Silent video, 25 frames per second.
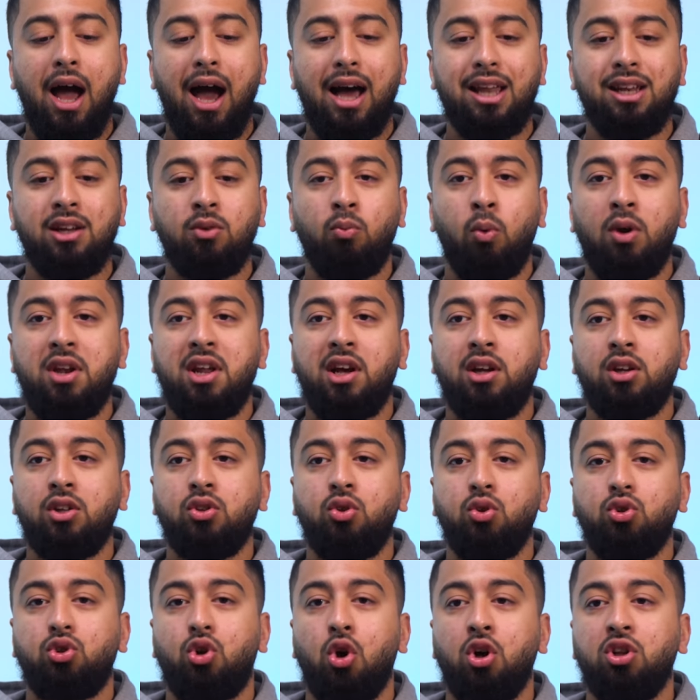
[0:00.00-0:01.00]
and then what they're gonna do
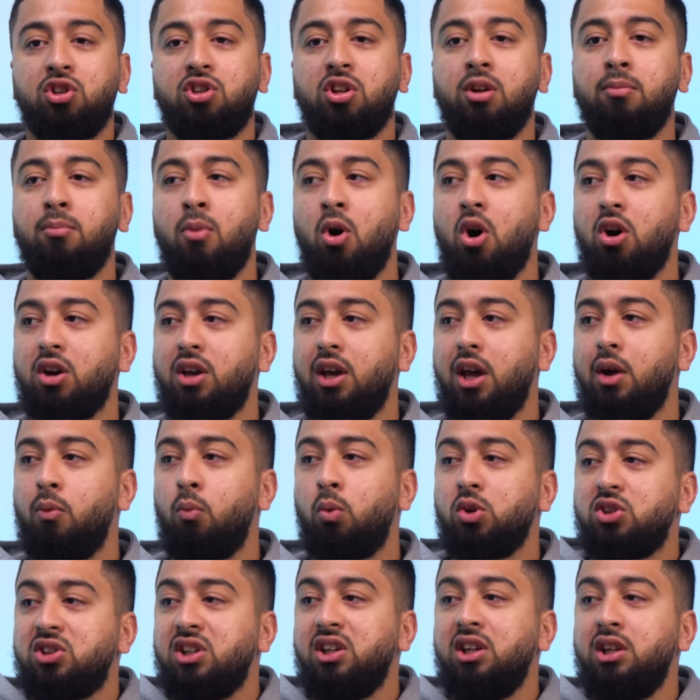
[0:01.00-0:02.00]
is go into the market. And
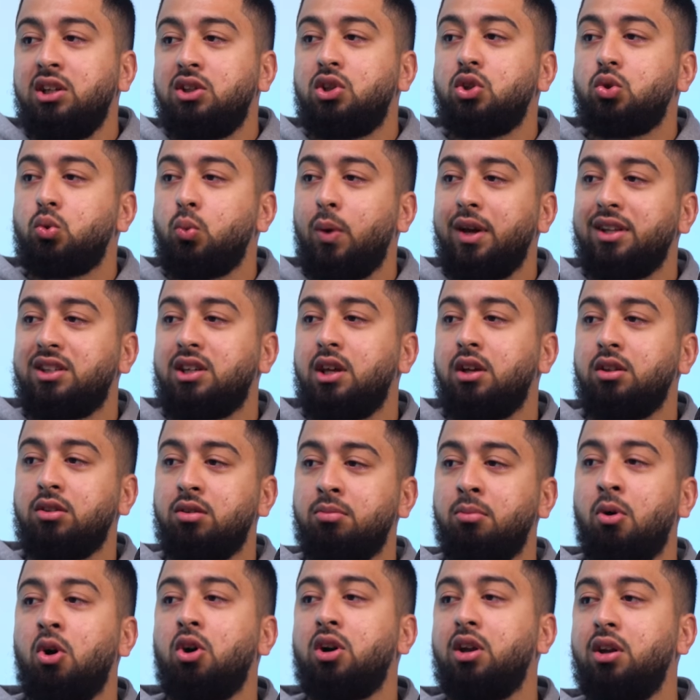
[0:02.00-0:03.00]
what's the easiest way to get into
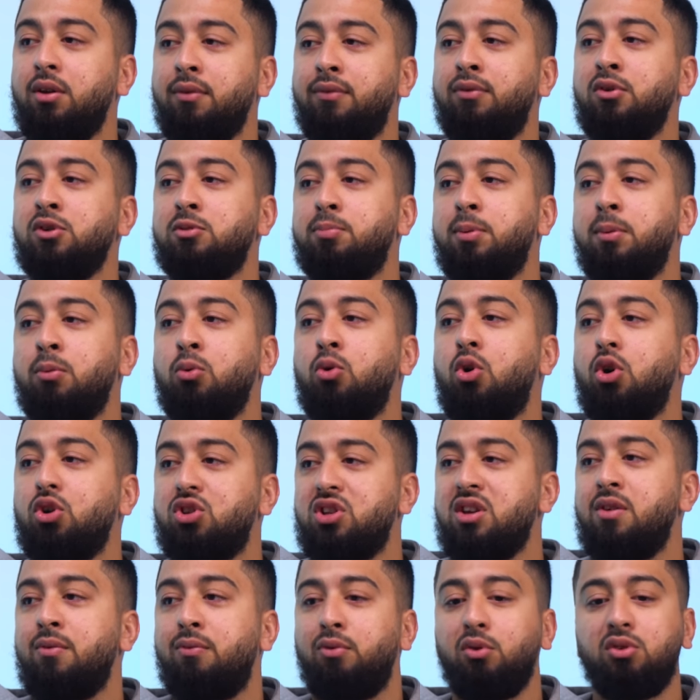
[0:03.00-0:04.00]
market influence? People go to
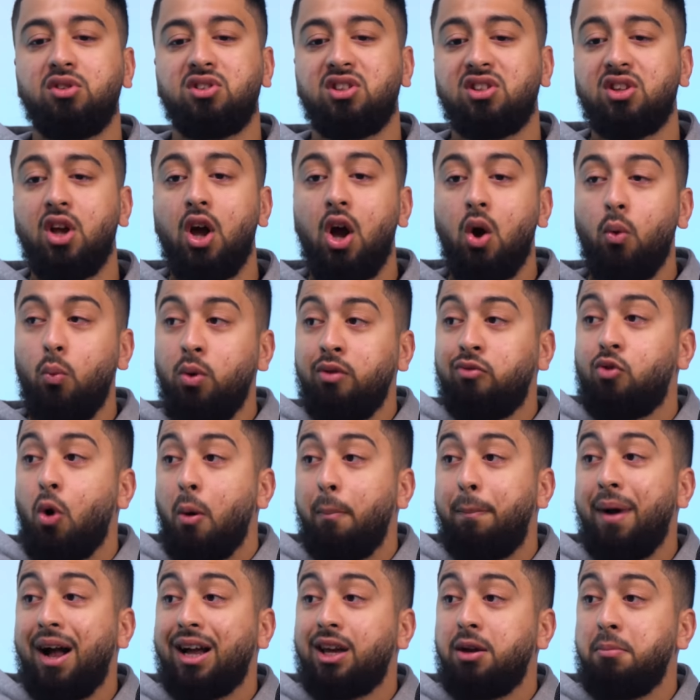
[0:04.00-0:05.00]
influencers. We've got
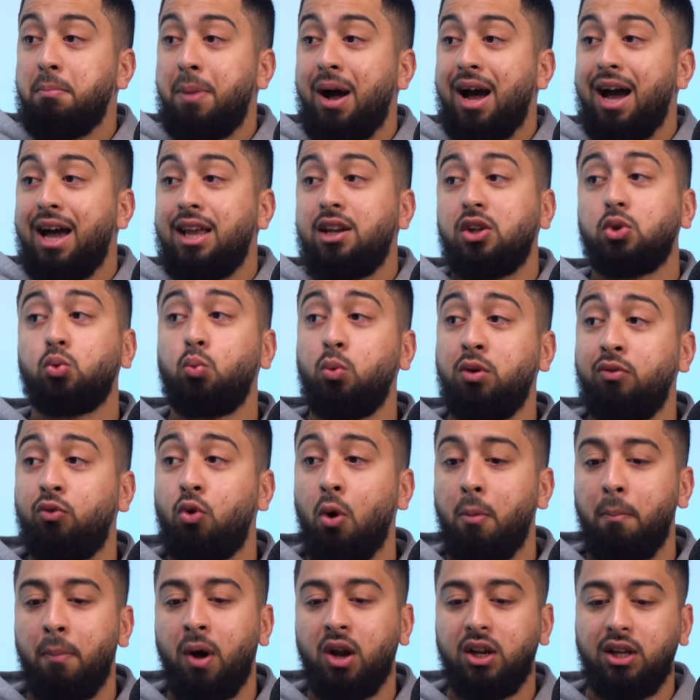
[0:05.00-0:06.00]
backing behind us. We've
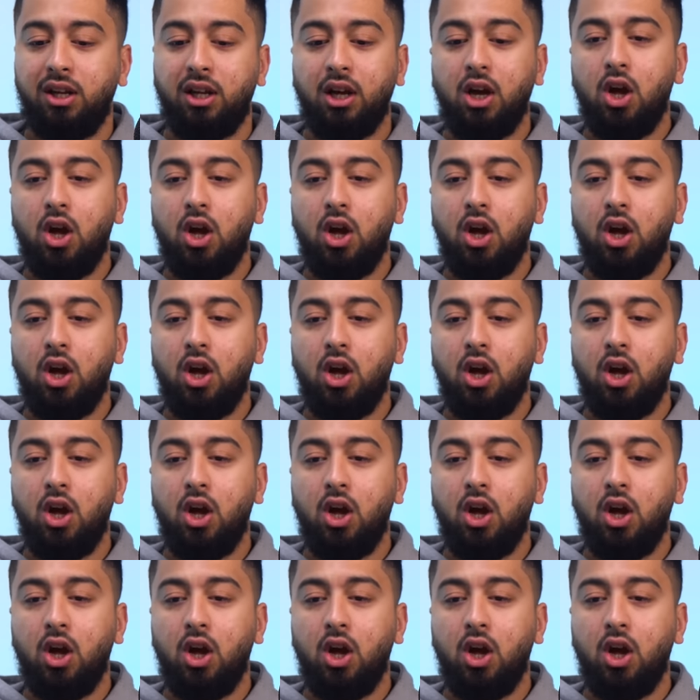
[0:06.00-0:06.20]
got money.